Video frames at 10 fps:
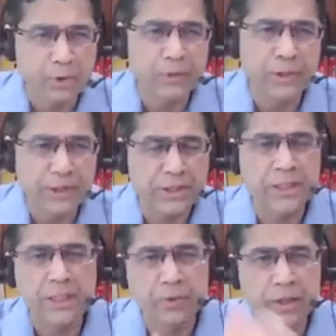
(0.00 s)
Those who are
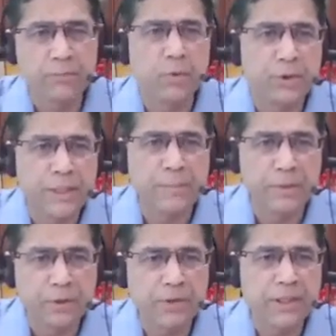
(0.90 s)
interested in going more
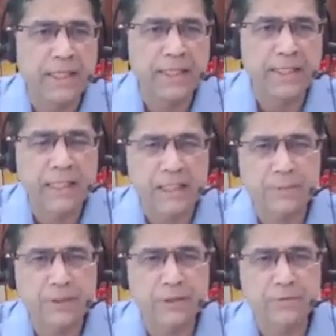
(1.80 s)
deep into the Canadian
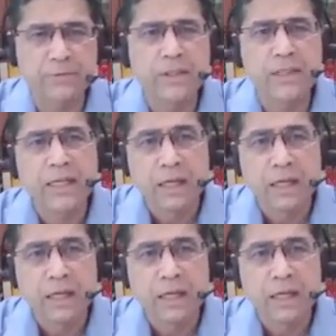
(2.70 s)
aspects of